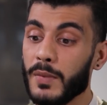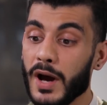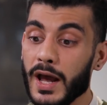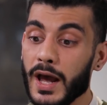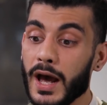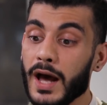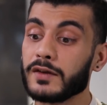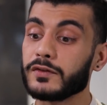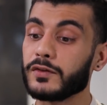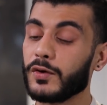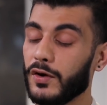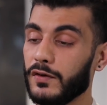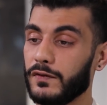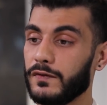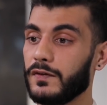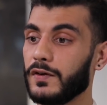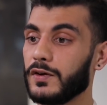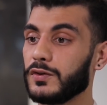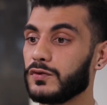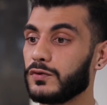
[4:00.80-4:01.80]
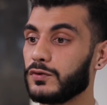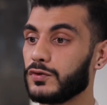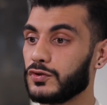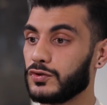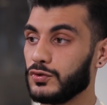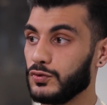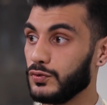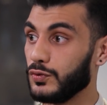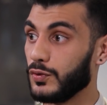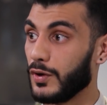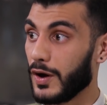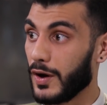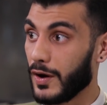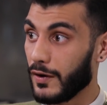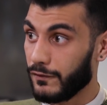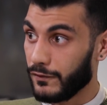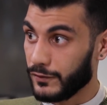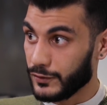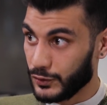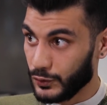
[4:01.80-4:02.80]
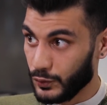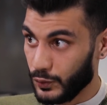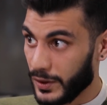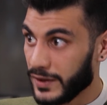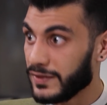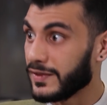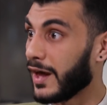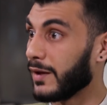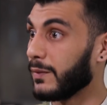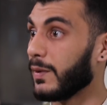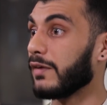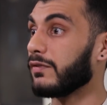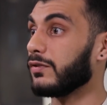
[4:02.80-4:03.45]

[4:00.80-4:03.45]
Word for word: my ass off to win that